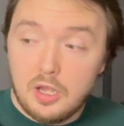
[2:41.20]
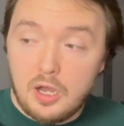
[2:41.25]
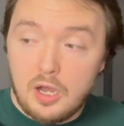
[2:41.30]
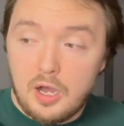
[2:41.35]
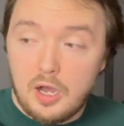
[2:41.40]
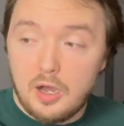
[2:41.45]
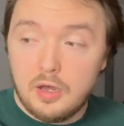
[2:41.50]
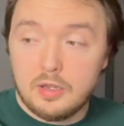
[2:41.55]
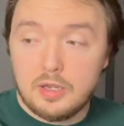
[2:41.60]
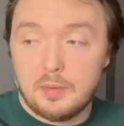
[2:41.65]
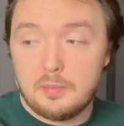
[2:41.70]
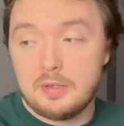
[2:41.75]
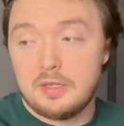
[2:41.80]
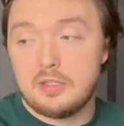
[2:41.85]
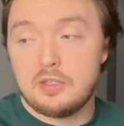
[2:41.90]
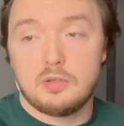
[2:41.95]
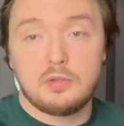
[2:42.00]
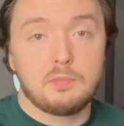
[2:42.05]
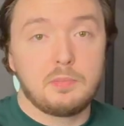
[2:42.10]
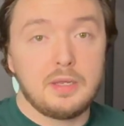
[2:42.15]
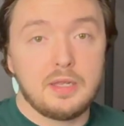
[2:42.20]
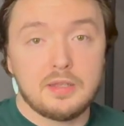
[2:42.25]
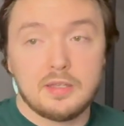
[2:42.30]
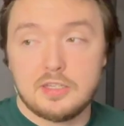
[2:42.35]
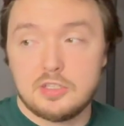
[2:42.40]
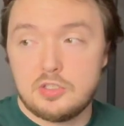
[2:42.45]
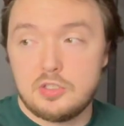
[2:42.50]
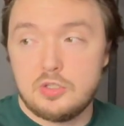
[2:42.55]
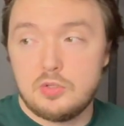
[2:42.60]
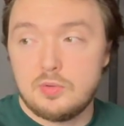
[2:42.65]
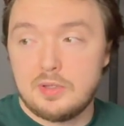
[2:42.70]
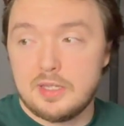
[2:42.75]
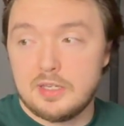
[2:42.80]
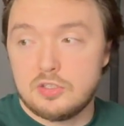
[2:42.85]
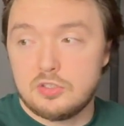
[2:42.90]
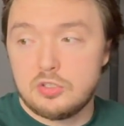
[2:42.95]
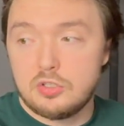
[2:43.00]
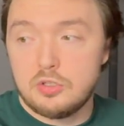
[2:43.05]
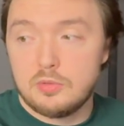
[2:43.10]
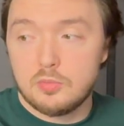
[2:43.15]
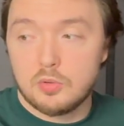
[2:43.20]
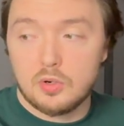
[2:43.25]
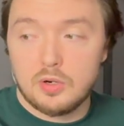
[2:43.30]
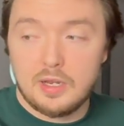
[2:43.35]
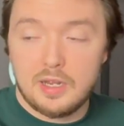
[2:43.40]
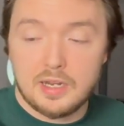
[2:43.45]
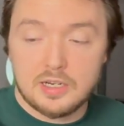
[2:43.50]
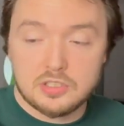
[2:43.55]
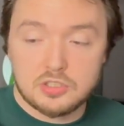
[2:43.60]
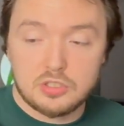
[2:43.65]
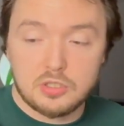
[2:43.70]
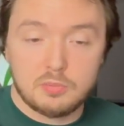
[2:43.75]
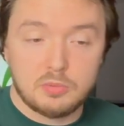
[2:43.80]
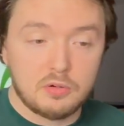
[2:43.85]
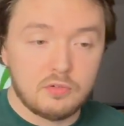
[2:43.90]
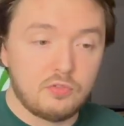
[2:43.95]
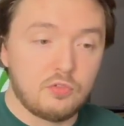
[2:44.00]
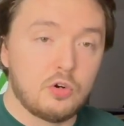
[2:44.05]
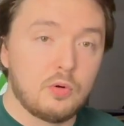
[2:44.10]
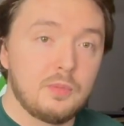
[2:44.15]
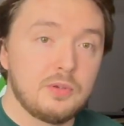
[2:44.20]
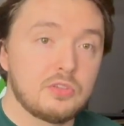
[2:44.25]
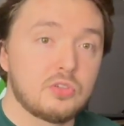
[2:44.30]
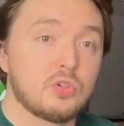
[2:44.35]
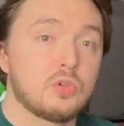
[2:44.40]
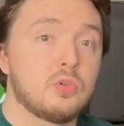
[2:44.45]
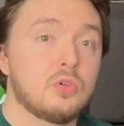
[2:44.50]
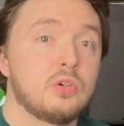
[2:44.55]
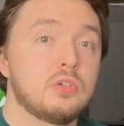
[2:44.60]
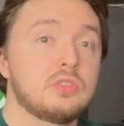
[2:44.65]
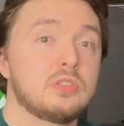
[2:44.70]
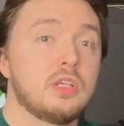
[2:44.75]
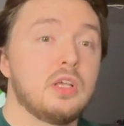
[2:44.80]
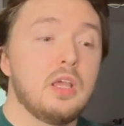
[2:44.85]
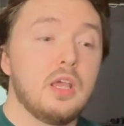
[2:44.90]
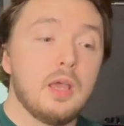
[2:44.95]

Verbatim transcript: Uh, I mean, being that you do get two more extra performance cores,